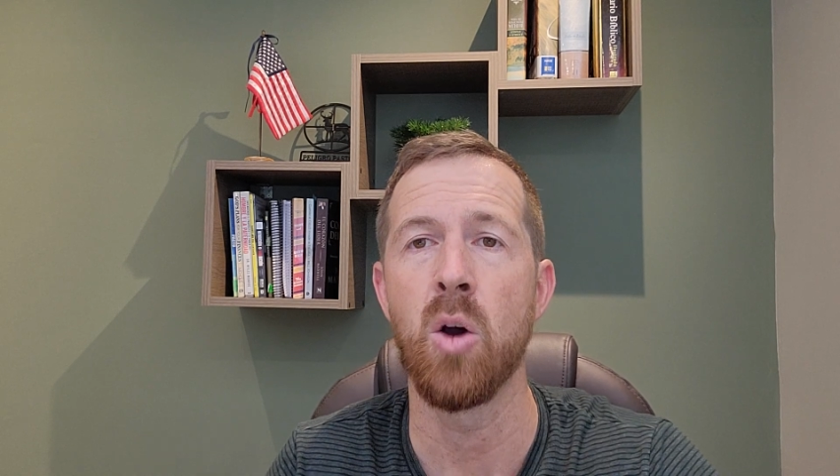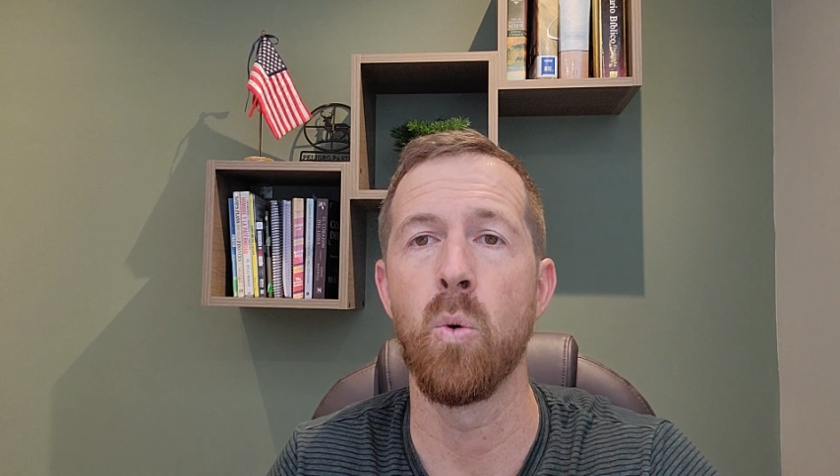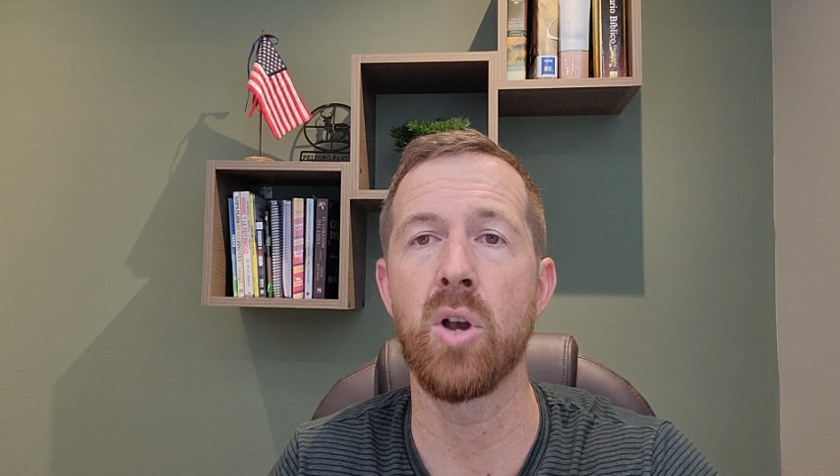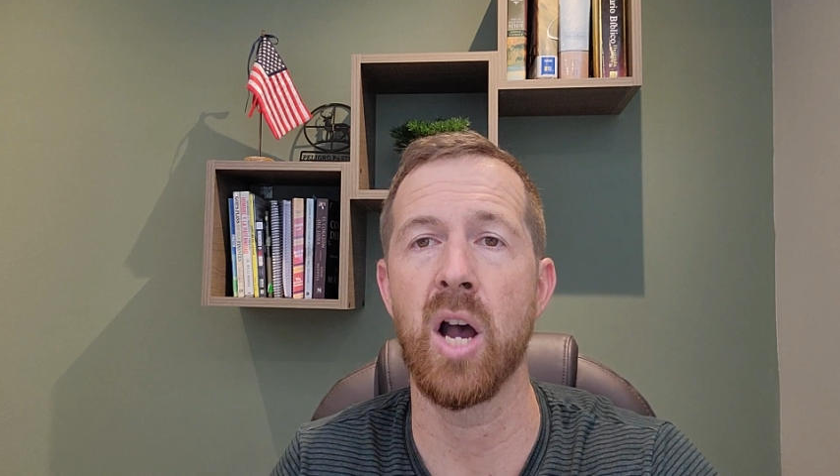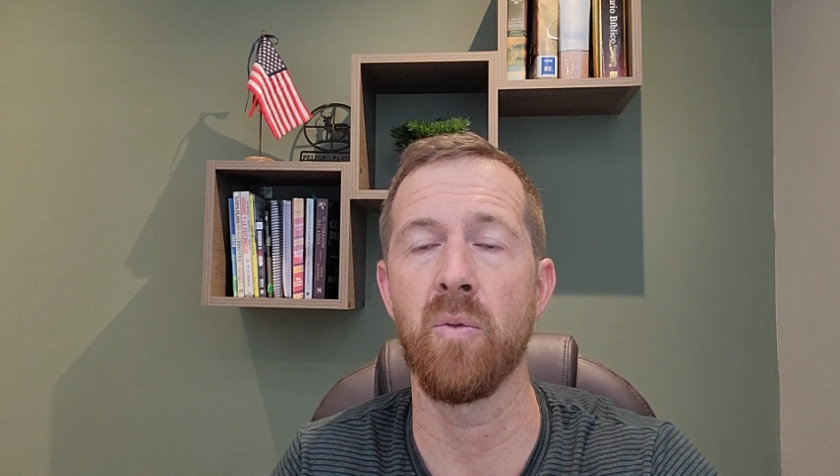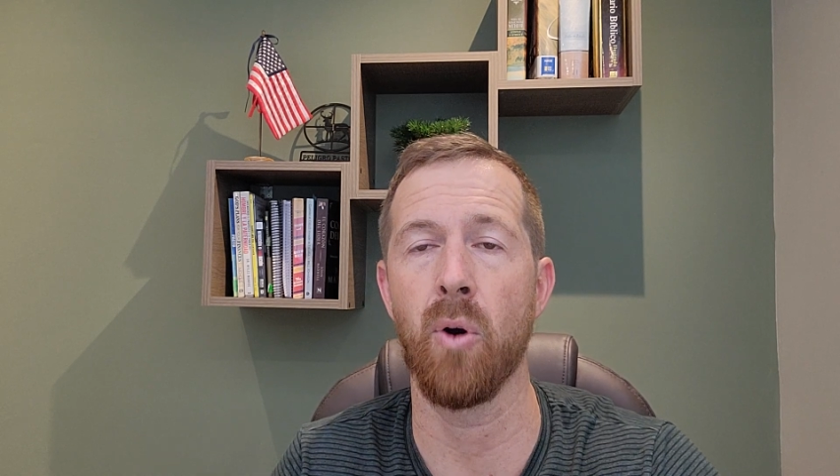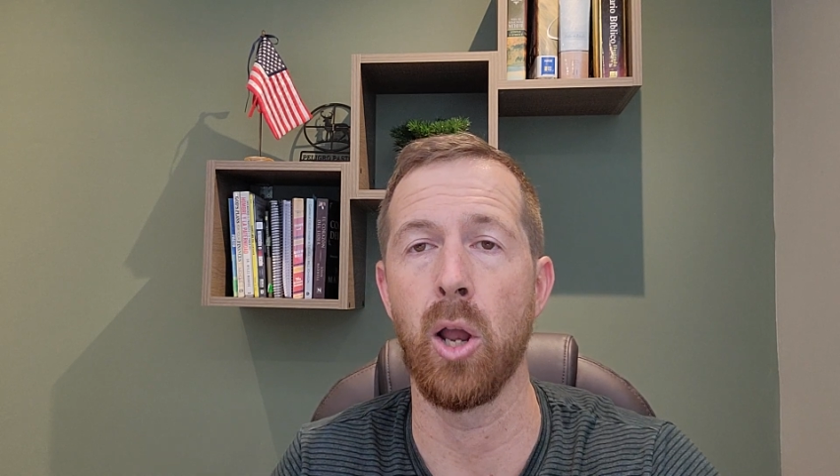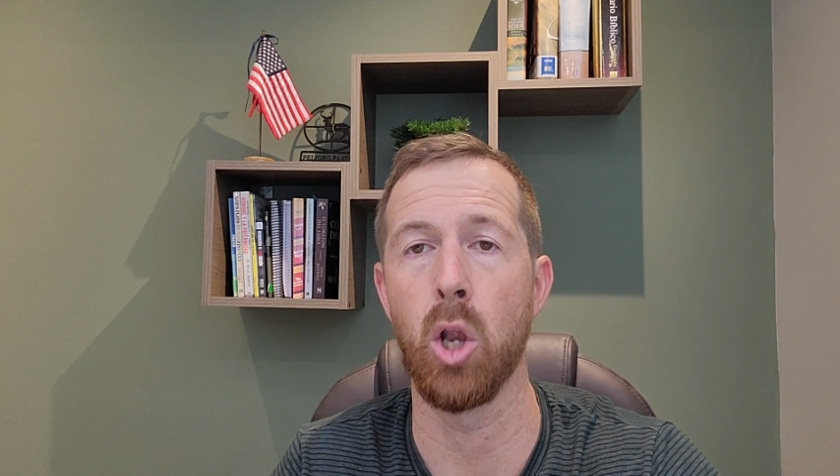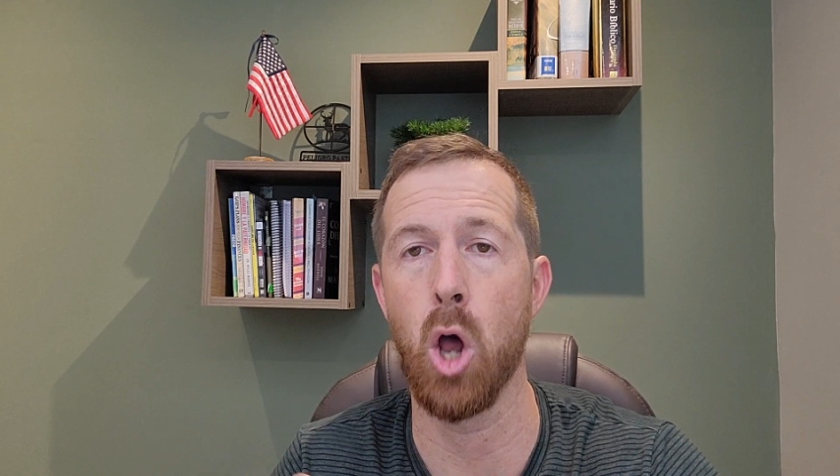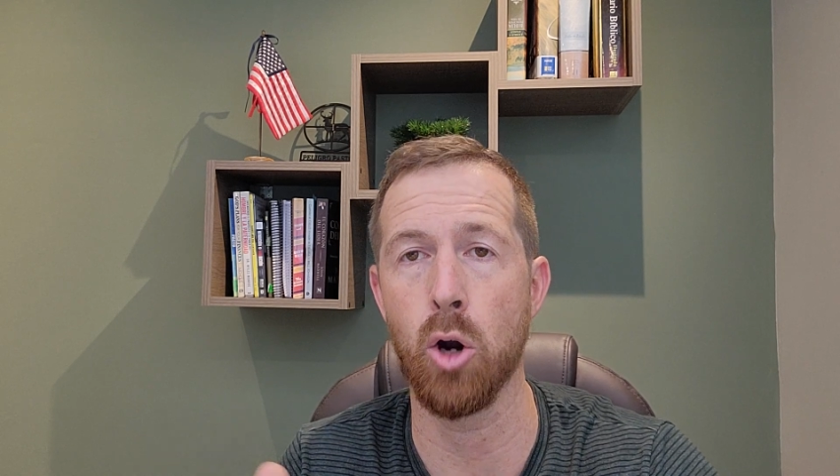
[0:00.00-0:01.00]
will cover
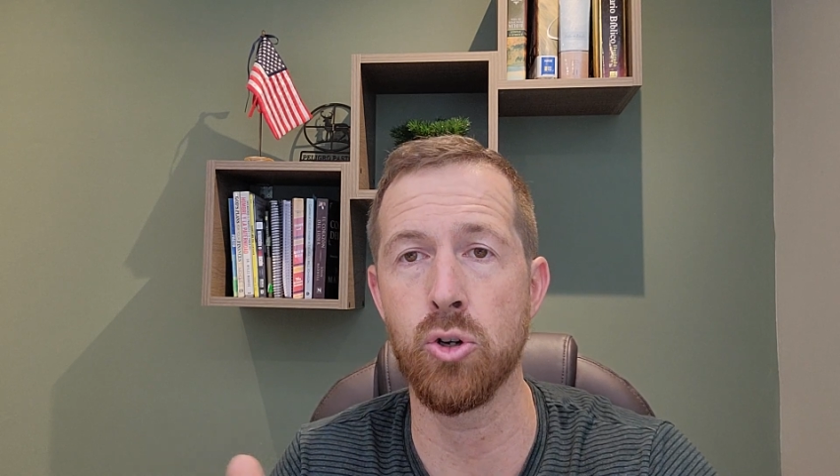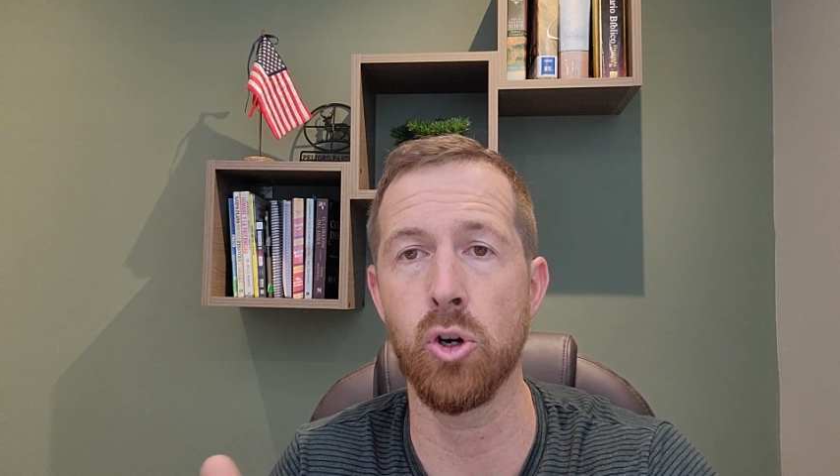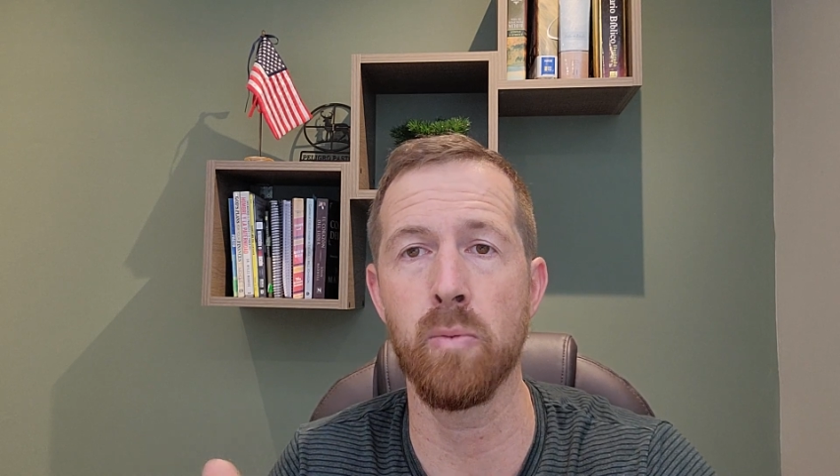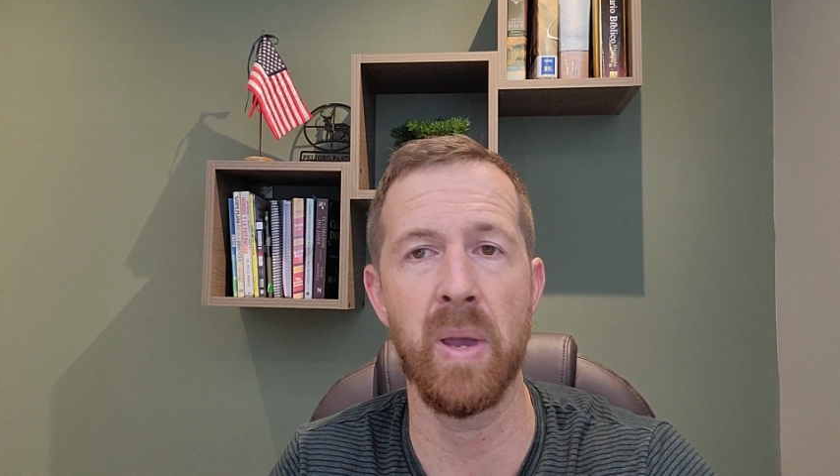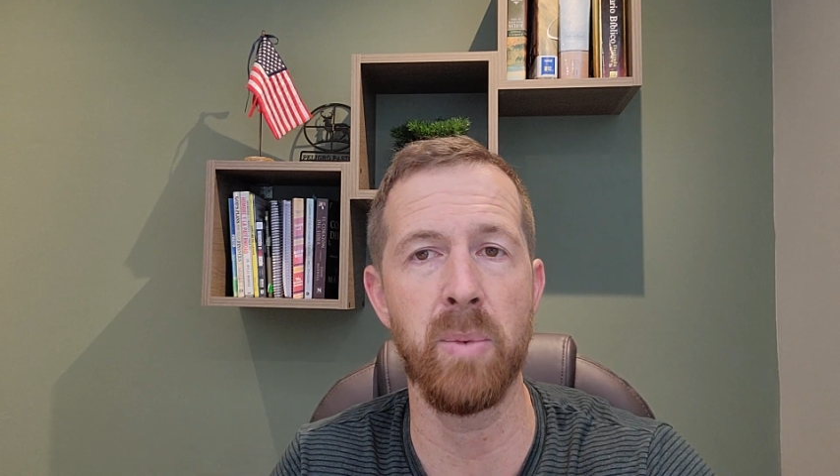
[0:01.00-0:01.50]
a larger,